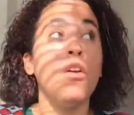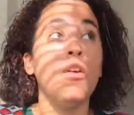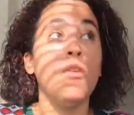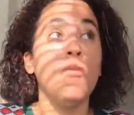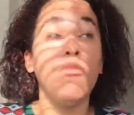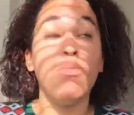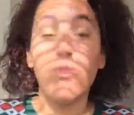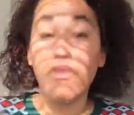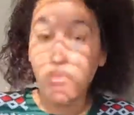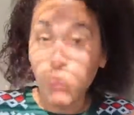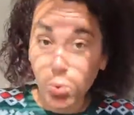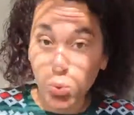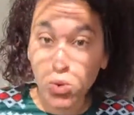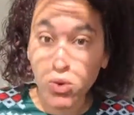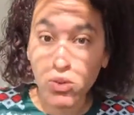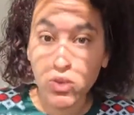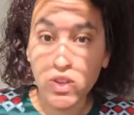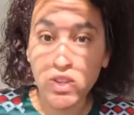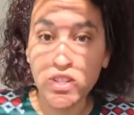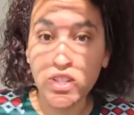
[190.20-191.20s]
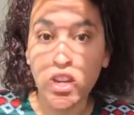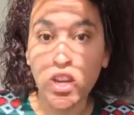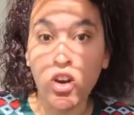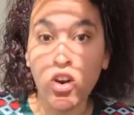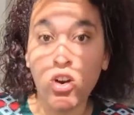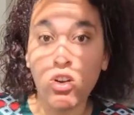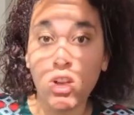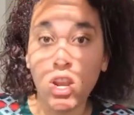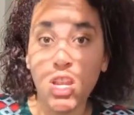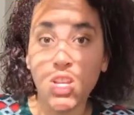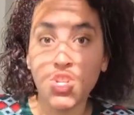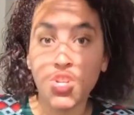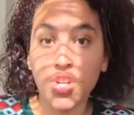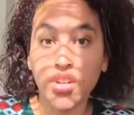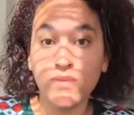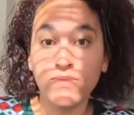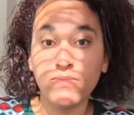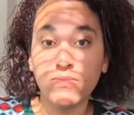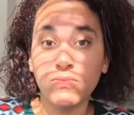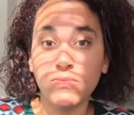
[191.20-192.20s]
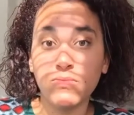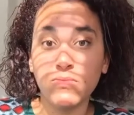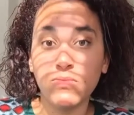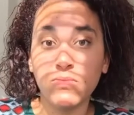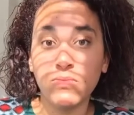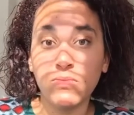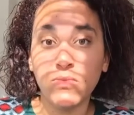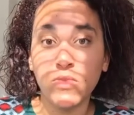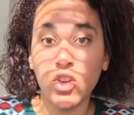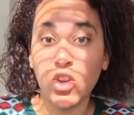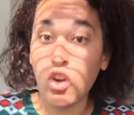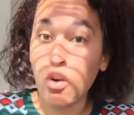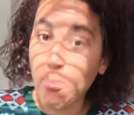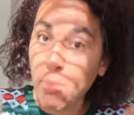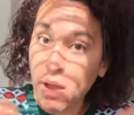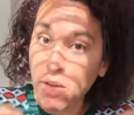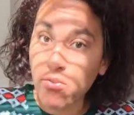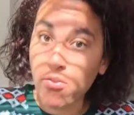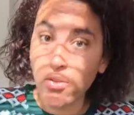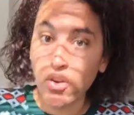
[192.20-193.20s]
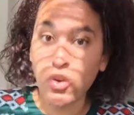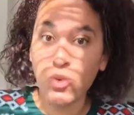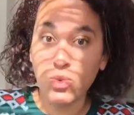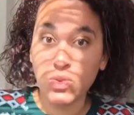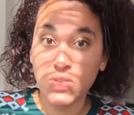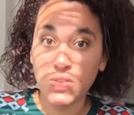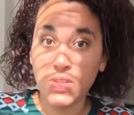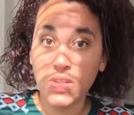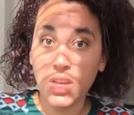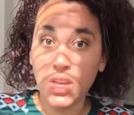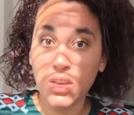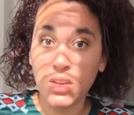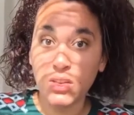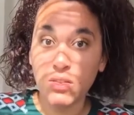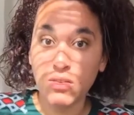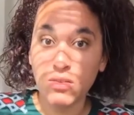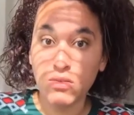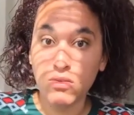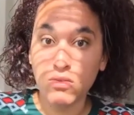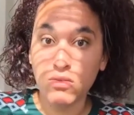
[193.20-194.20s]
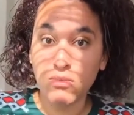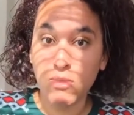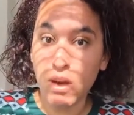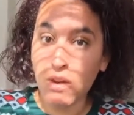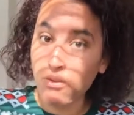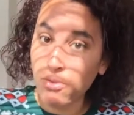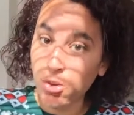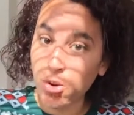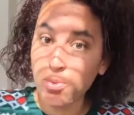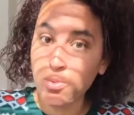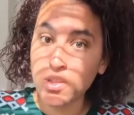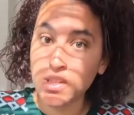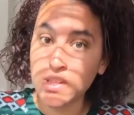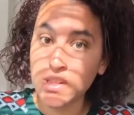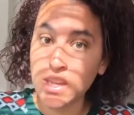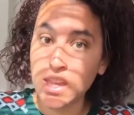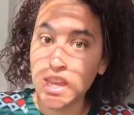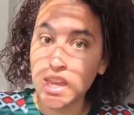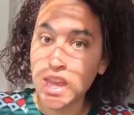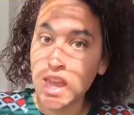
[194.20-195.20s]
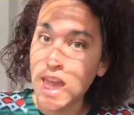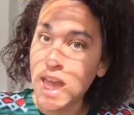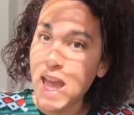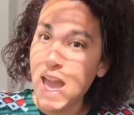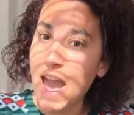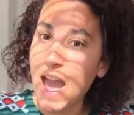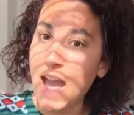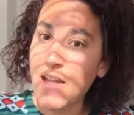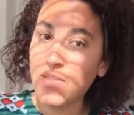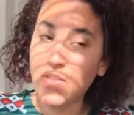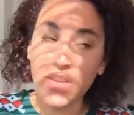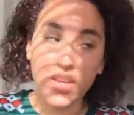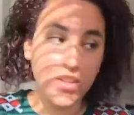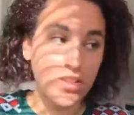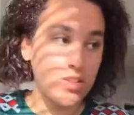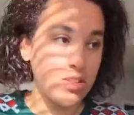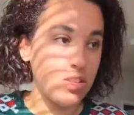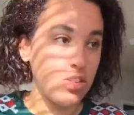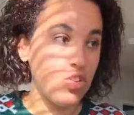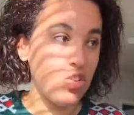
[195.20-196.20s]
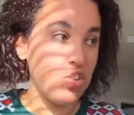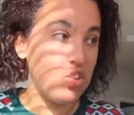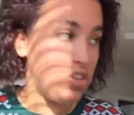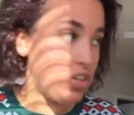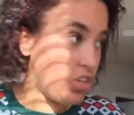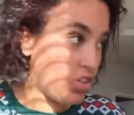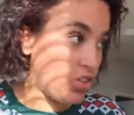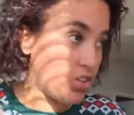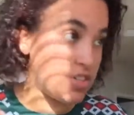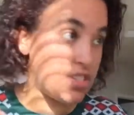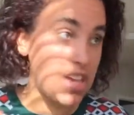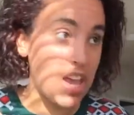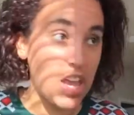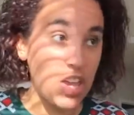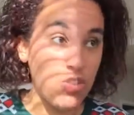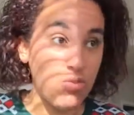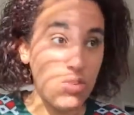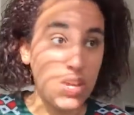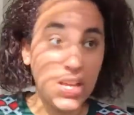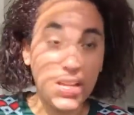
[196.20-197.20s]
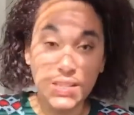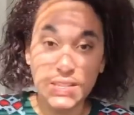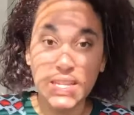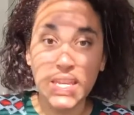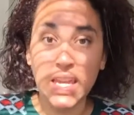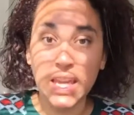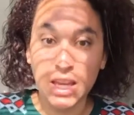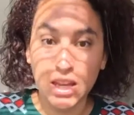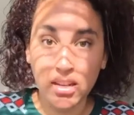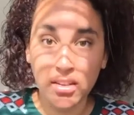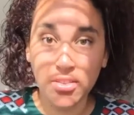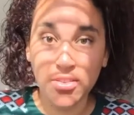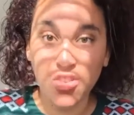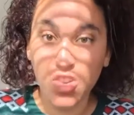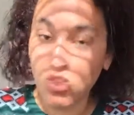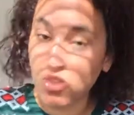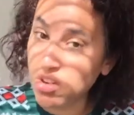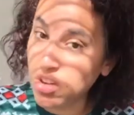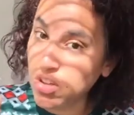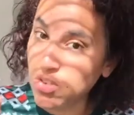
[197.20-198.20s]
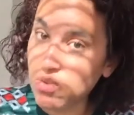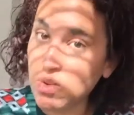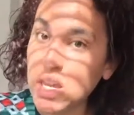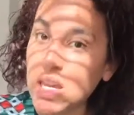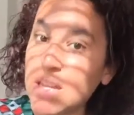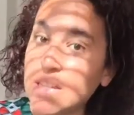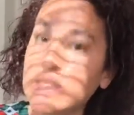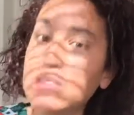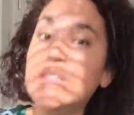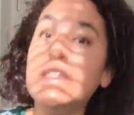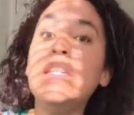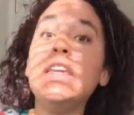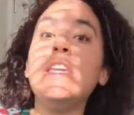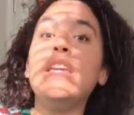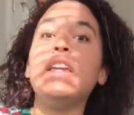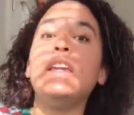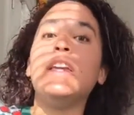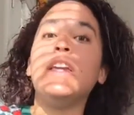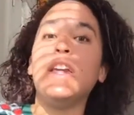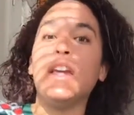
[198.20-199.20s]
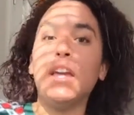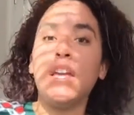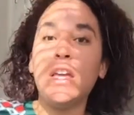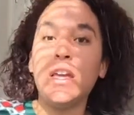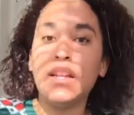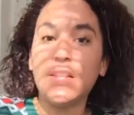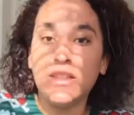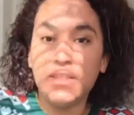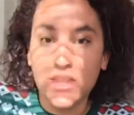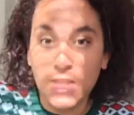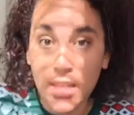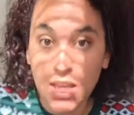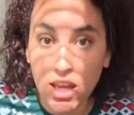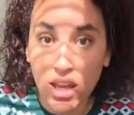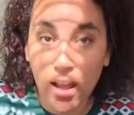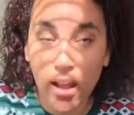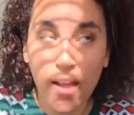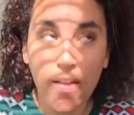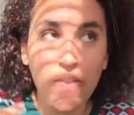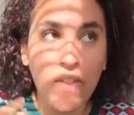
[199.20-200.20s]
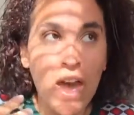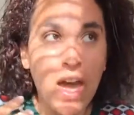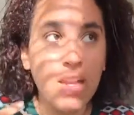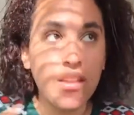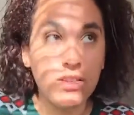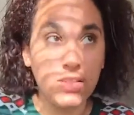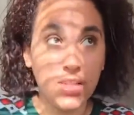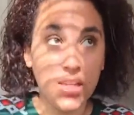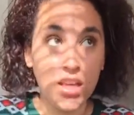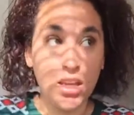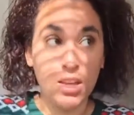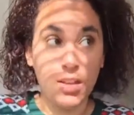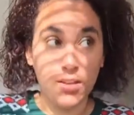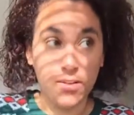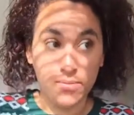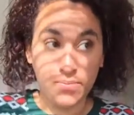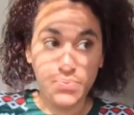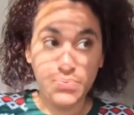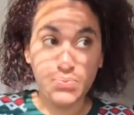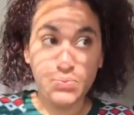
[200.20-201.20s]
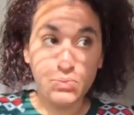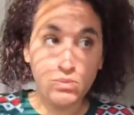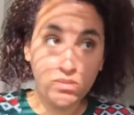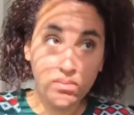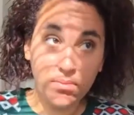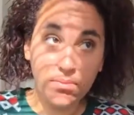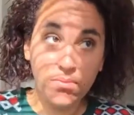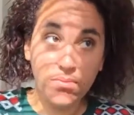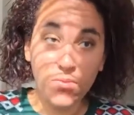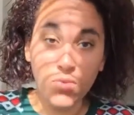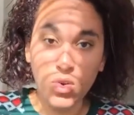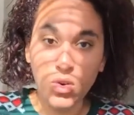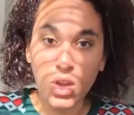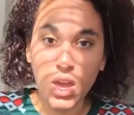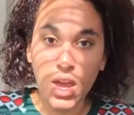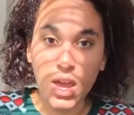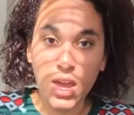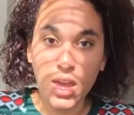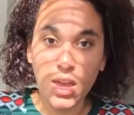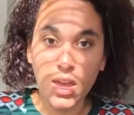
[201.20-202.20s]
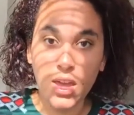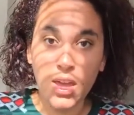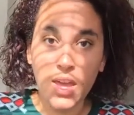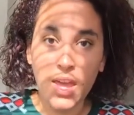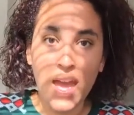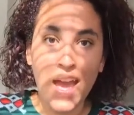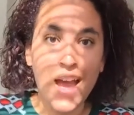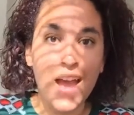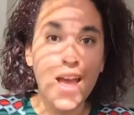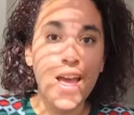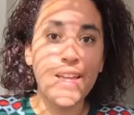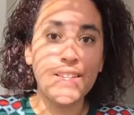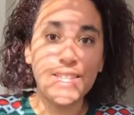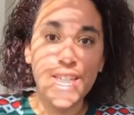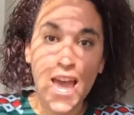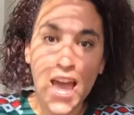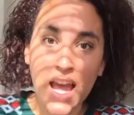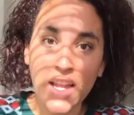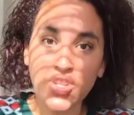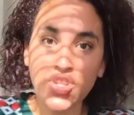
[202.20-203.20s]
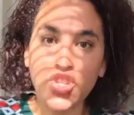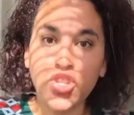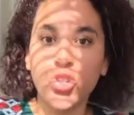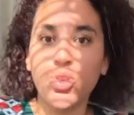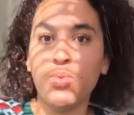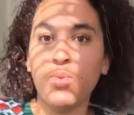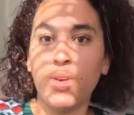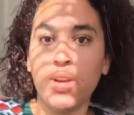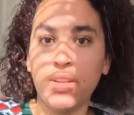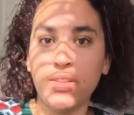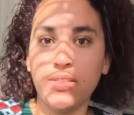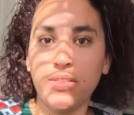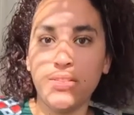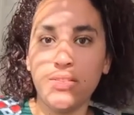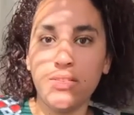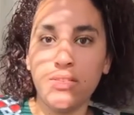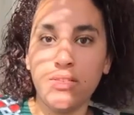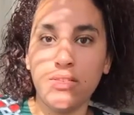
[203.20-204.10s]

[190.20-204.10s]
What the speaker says: before this incarnation, my frequency. My frequency had this, you could say, unique ding, unique ding, and that ding, okay, attached to it